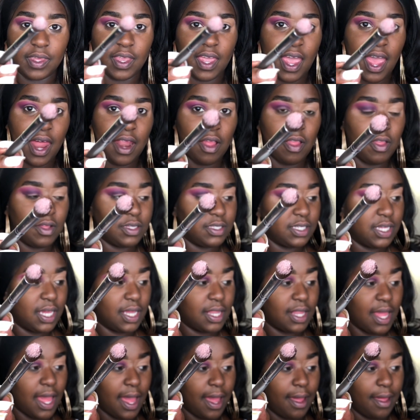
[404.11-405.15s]
Kind of looks
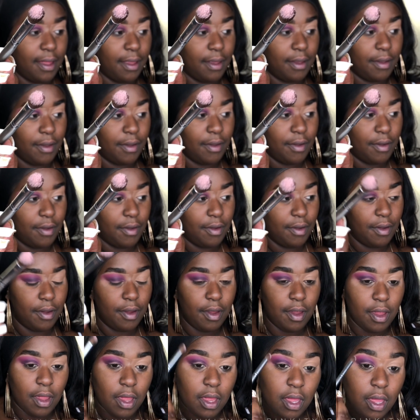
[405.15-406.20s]
like that.
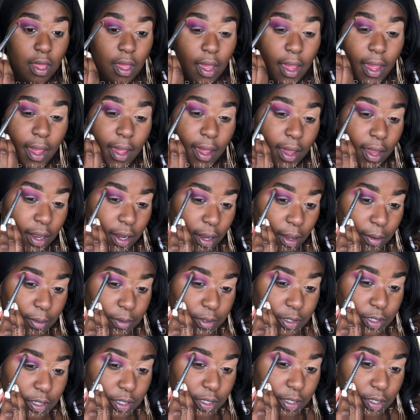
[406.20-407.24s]
And I'm
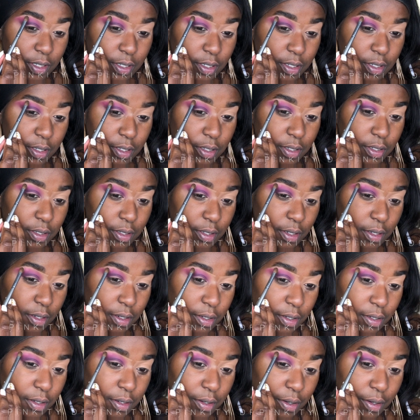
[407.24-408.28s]
just
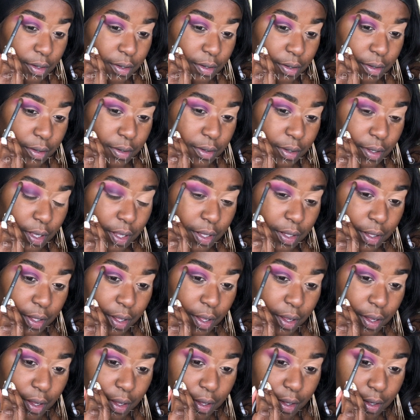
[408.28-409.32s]
gonna go
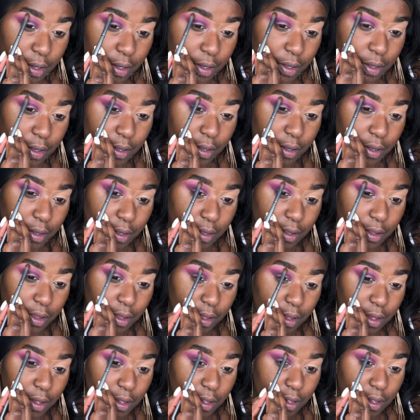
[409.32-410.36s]
along
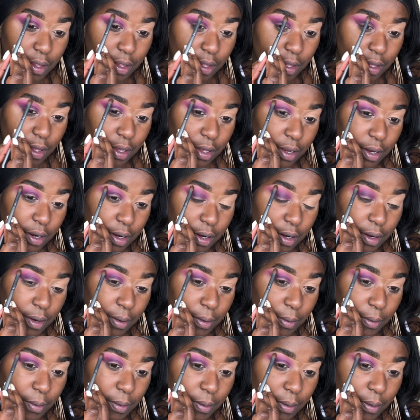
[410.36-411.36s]
here.